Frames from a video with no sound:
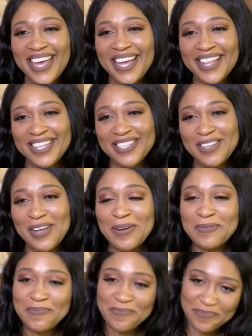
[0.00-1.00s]
Let's go.
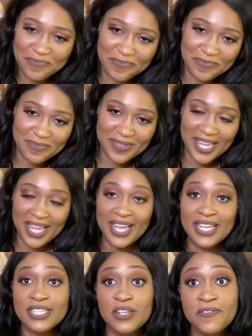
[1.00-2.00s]

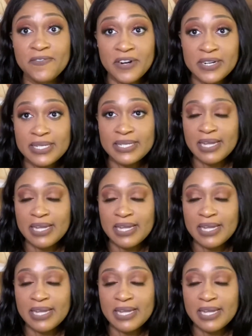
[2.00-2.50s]
So the first